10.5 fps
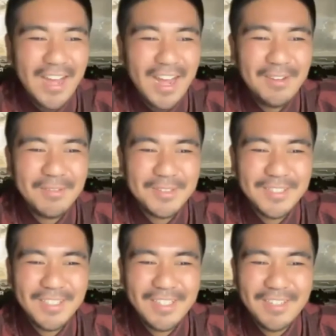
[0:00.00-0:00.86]
I will
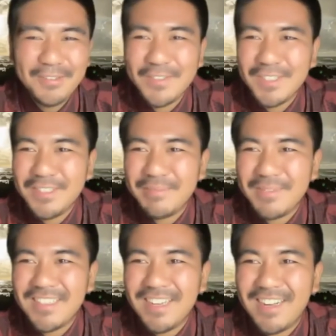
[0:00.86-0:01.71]
turn it over to
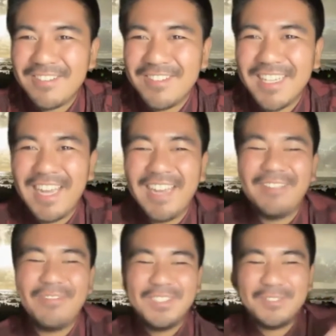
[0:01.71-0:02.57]
Mr. Ako again,
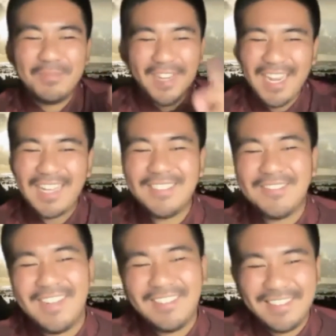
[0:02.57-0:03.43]
and we'll do one
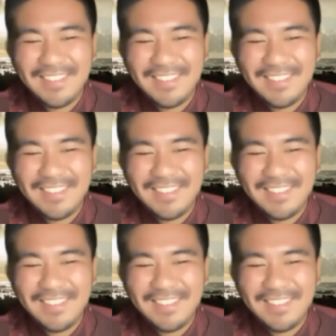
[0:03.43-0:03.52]
last round.